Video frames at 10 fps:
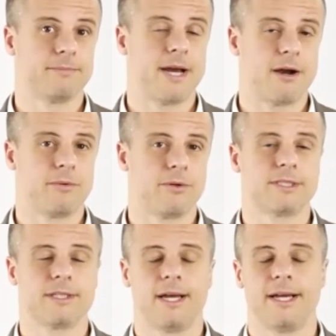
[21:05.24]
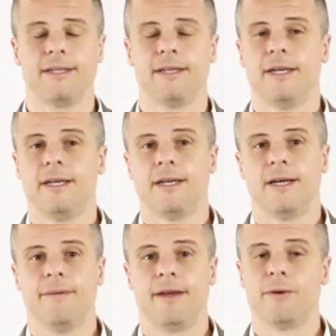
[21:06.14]
PowerPoint slide,
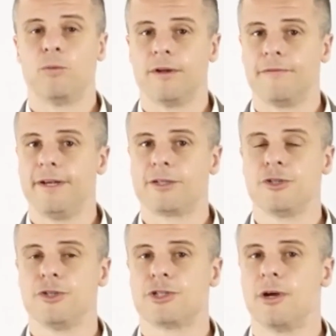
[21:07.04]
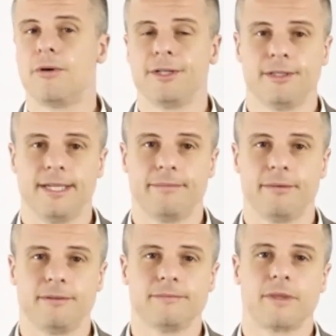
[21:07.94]
every one feature you show on your
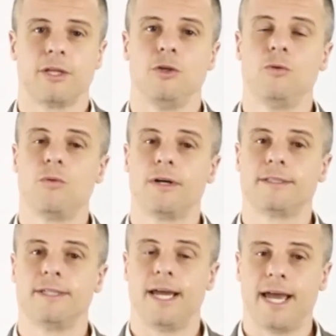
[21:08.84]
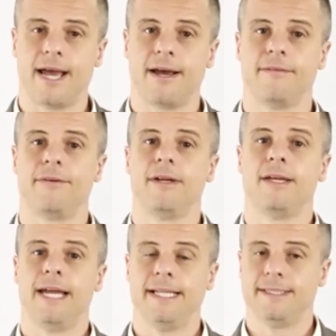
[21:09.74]
demo, you want to have
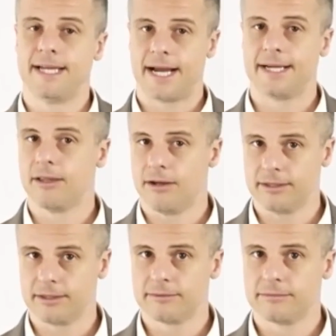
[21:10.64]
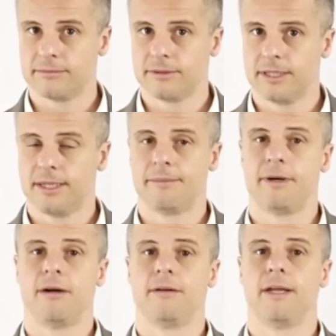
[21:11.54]
a dialogue
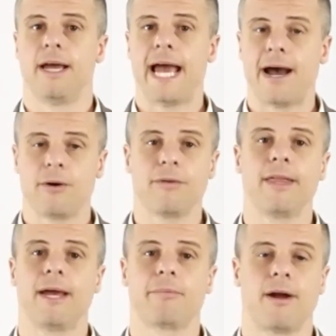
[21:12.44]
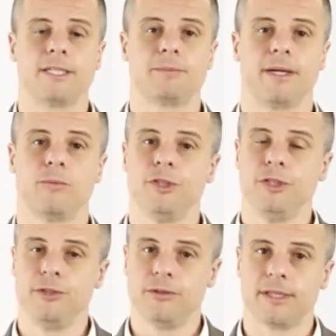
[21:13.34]
about how that prospect would
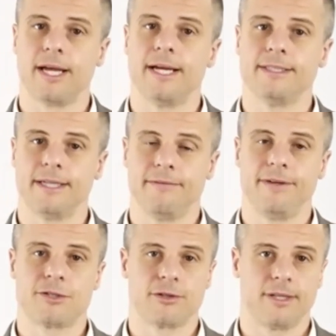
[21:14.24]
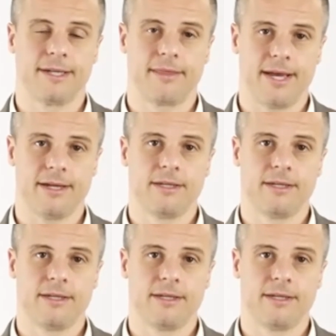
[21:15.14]
utilize a feature like that,